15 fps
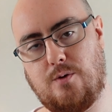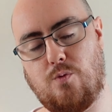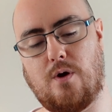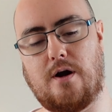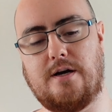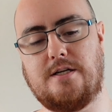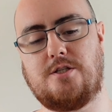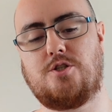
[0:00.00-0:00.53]

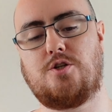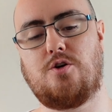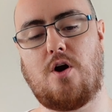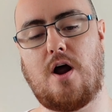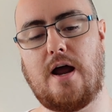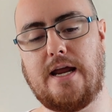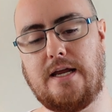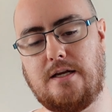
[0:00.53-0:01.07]
where it's
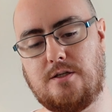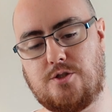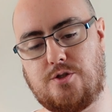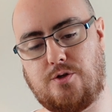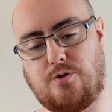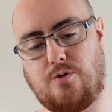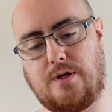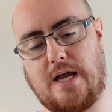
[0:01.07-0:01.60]
trying
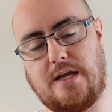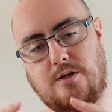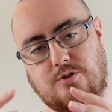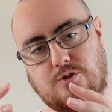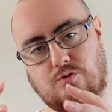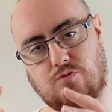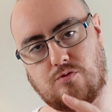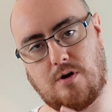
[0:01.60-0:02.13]
to get you
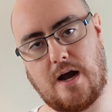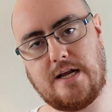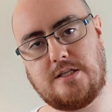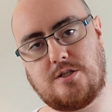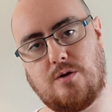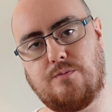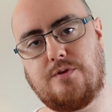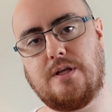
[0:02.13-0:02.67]
to write
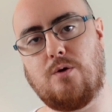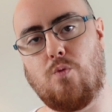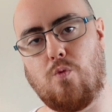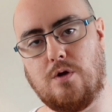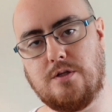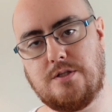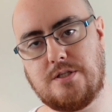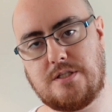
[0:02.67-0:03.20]
something
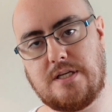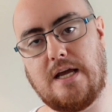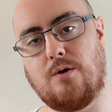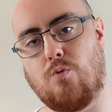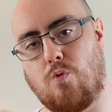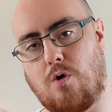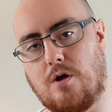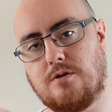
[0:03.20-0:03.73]
once
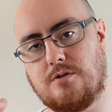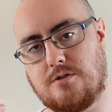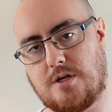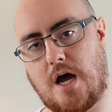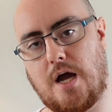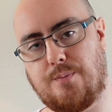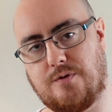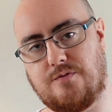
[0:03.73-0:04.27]
in one
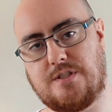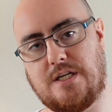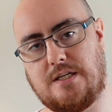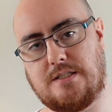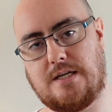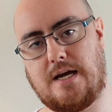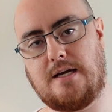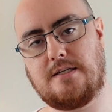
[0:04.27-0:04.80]
type of
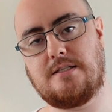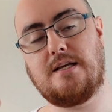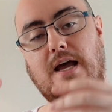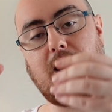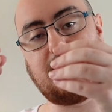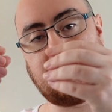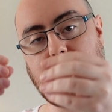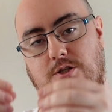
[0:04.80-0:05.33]
syntax
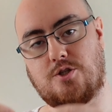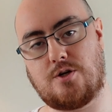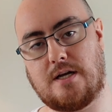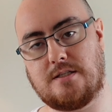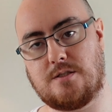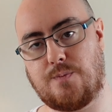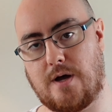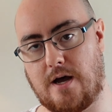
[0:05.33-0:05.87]
and then
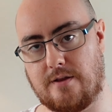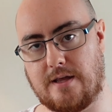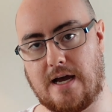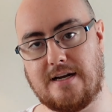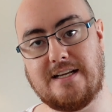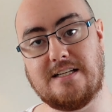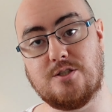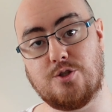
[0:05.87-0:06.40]
transpile
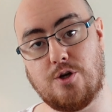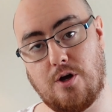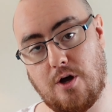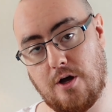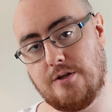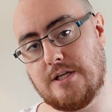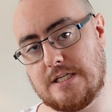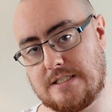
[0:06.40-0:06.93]
that into
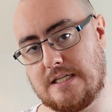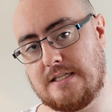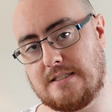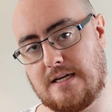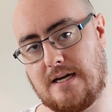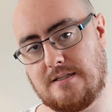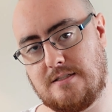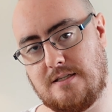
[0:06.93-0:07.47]
other
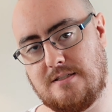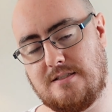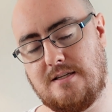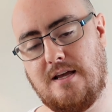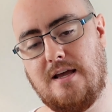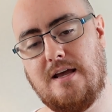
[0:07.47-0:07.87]
syntaxes.